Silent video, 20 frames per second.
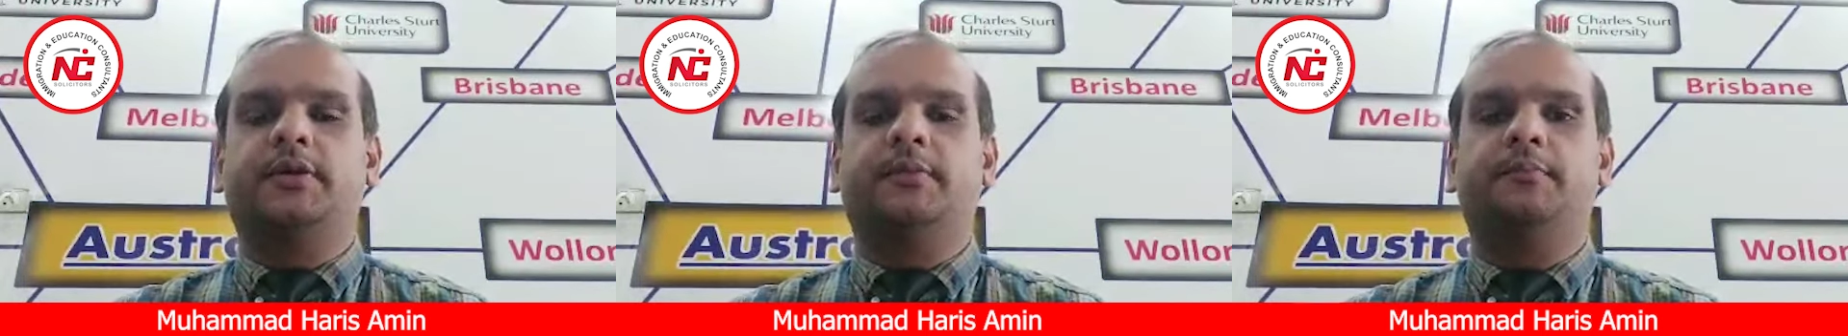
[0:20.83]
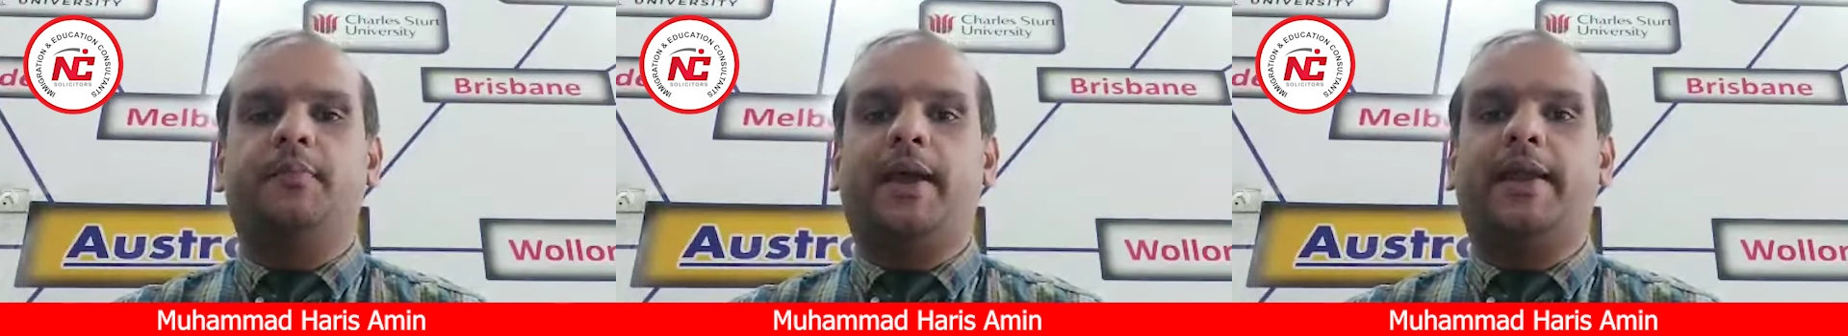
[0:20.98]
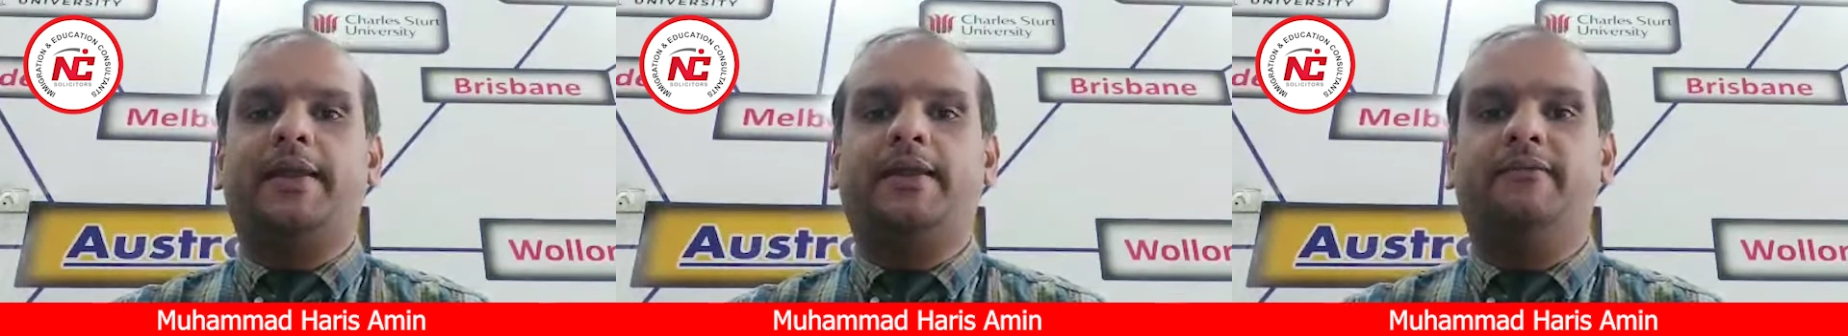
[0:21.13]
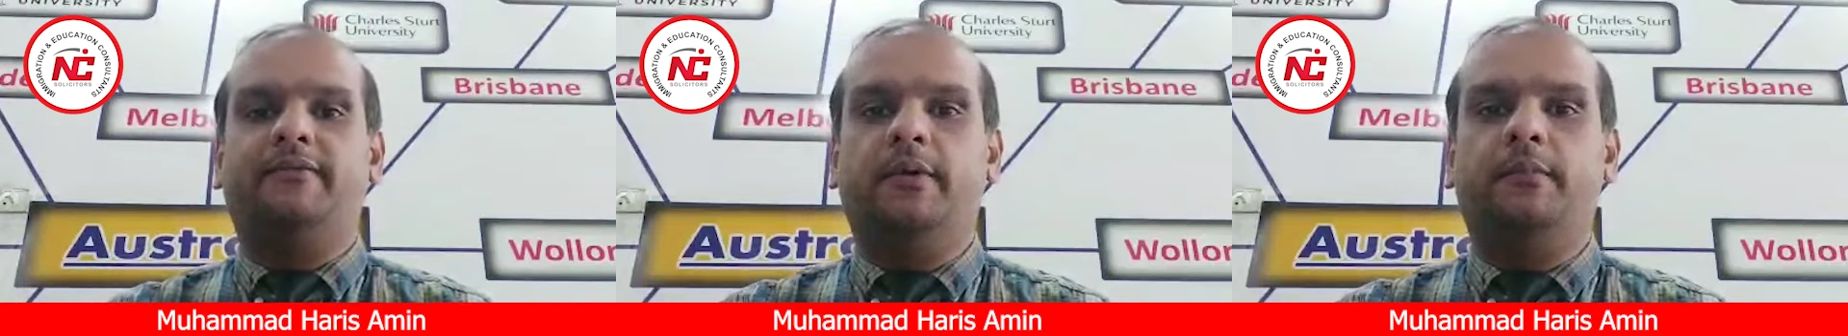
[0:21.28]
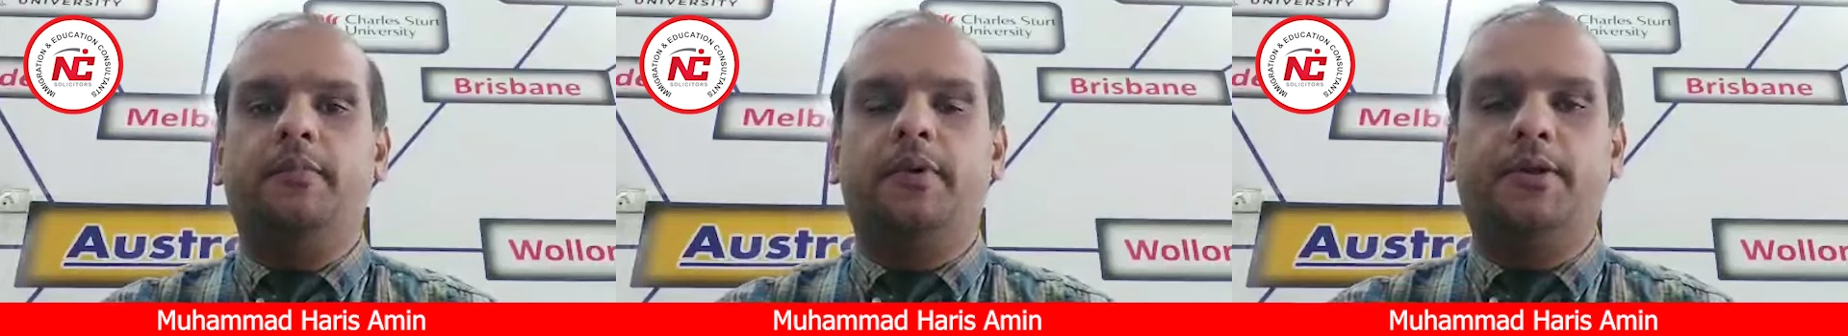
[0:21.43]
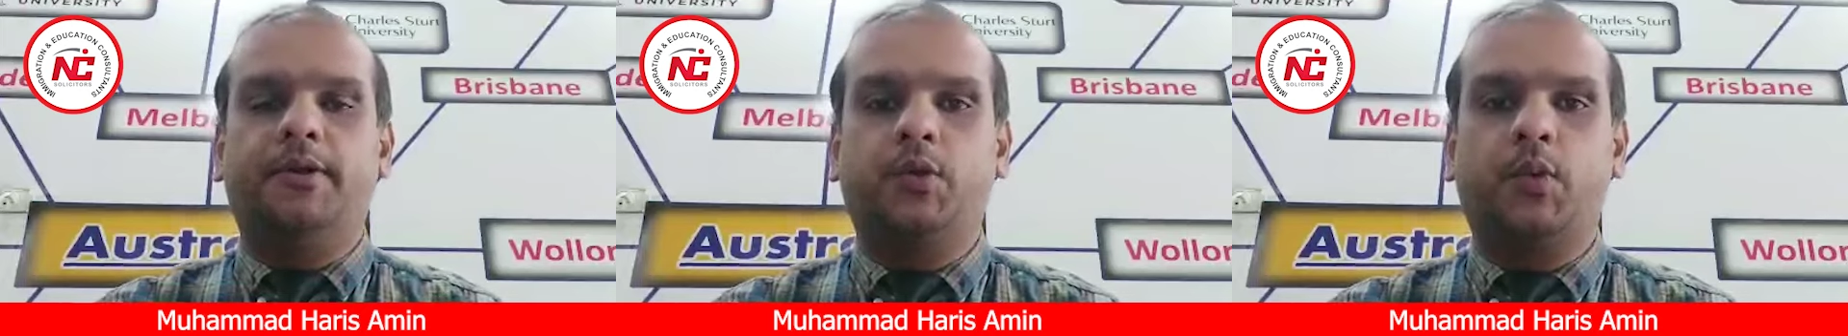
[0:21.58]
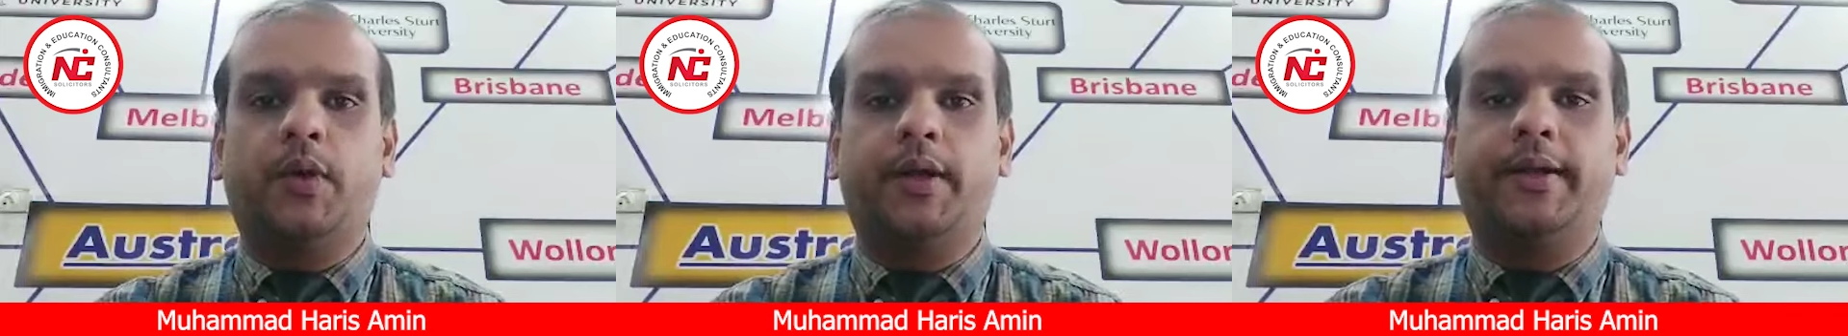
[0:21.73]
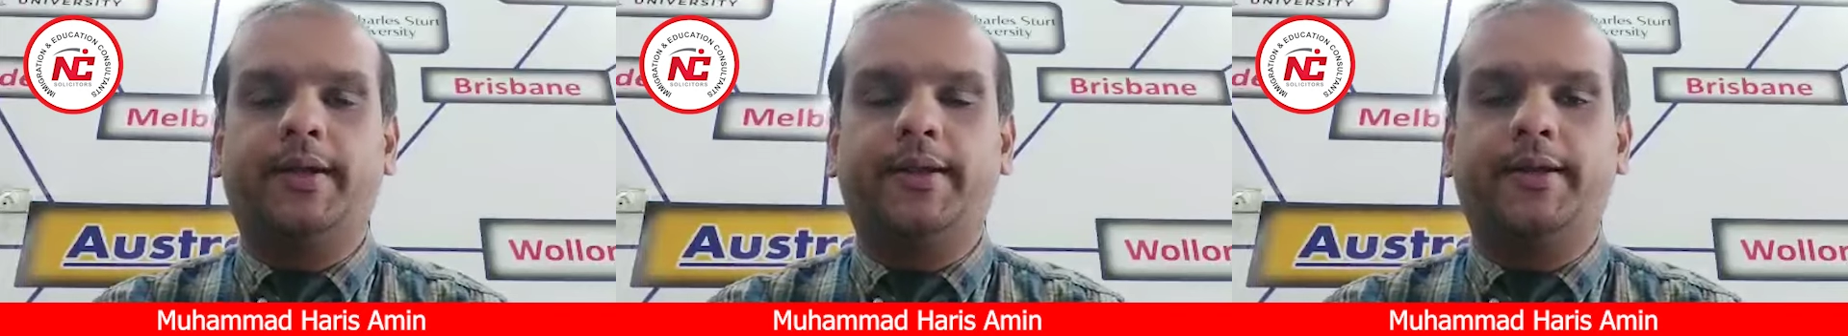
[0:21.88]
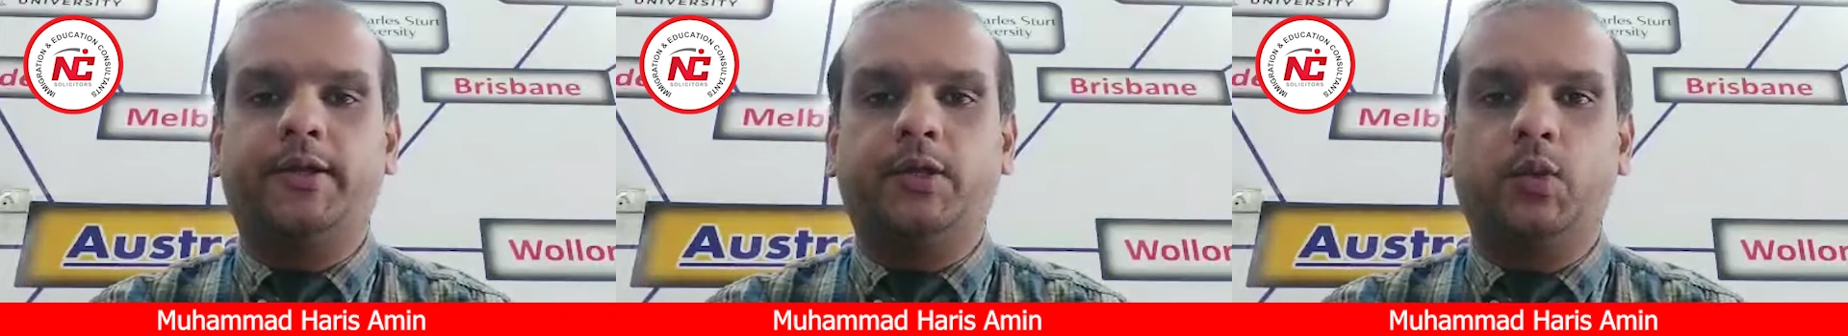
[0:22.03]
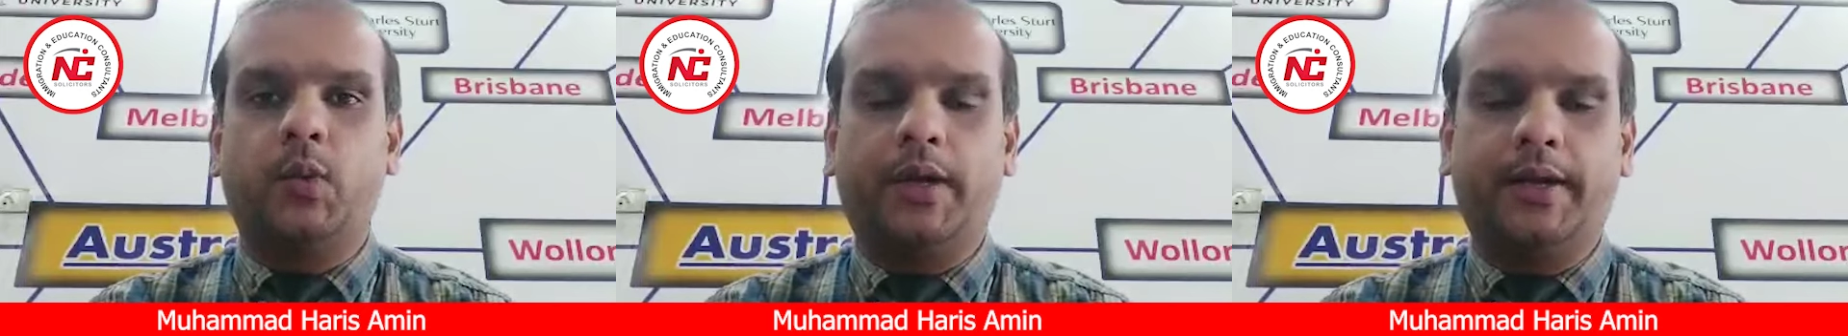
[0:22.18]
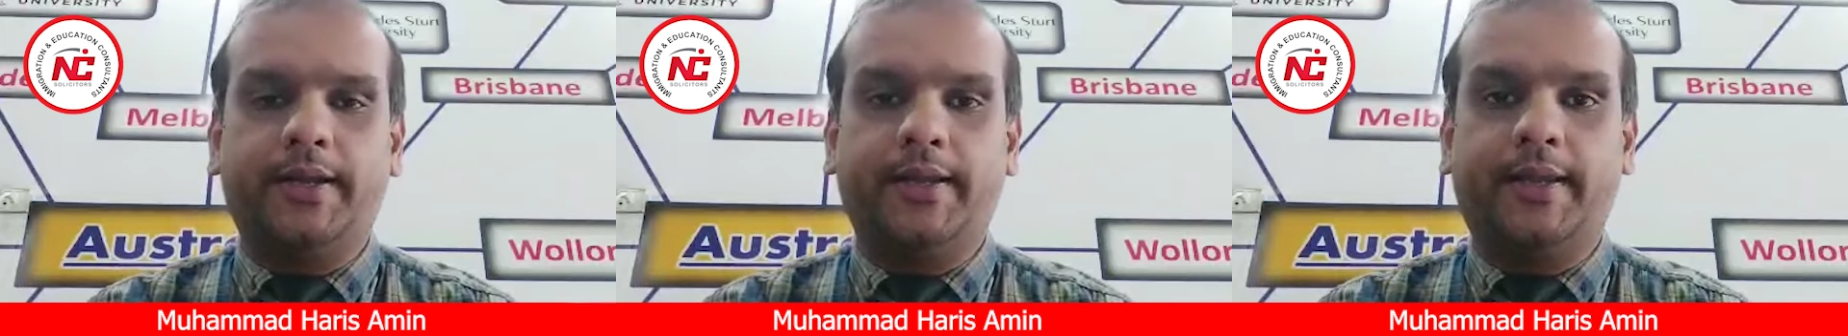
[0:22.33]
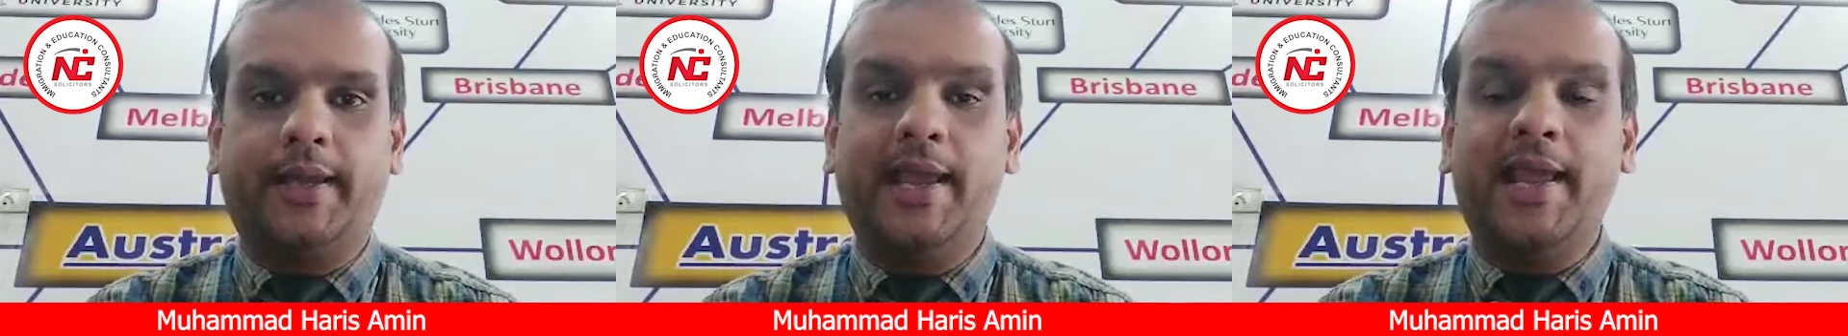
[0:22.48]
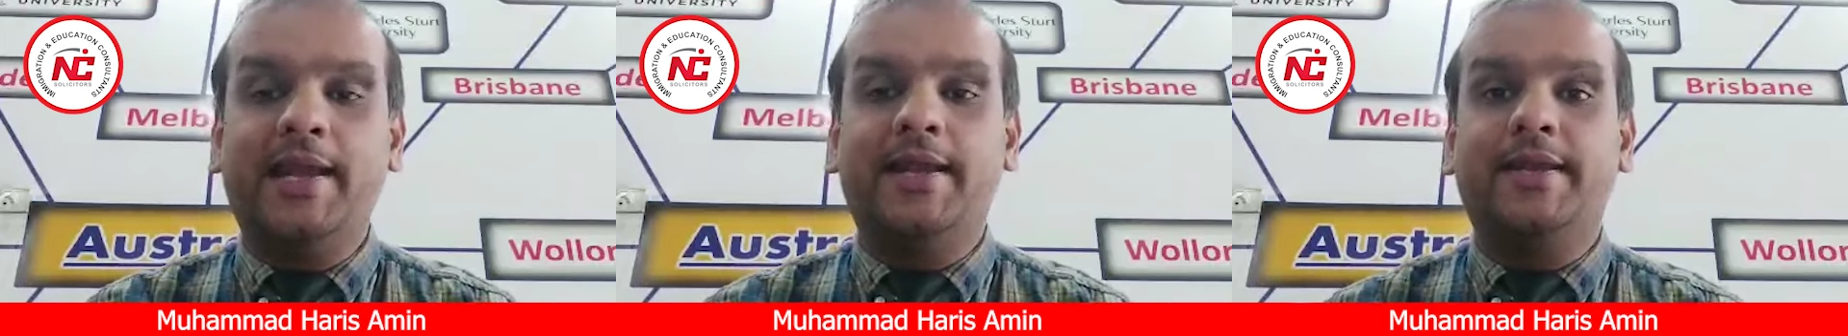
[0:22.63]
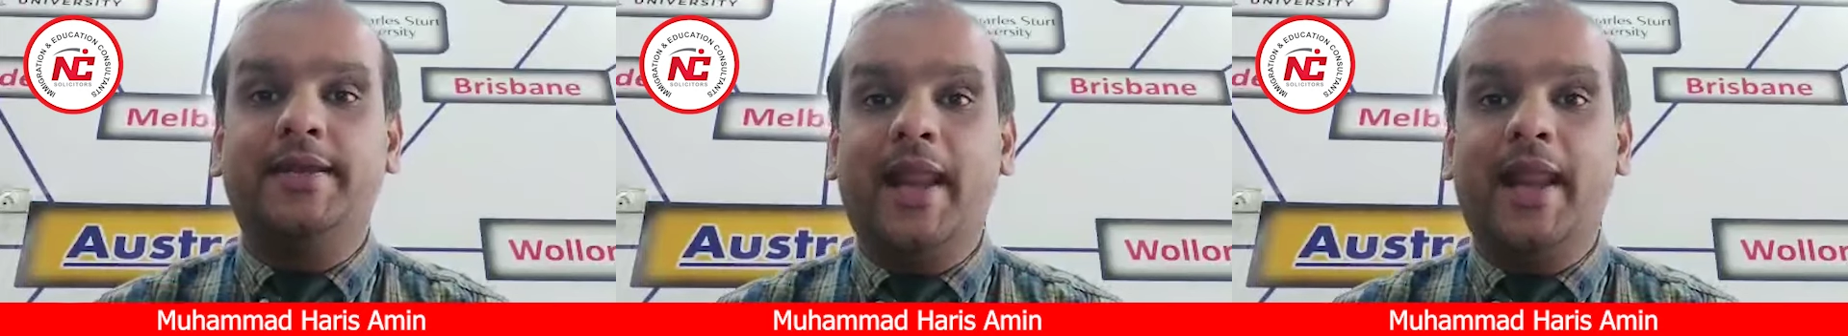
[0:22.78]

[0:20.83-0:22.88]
by November 2020.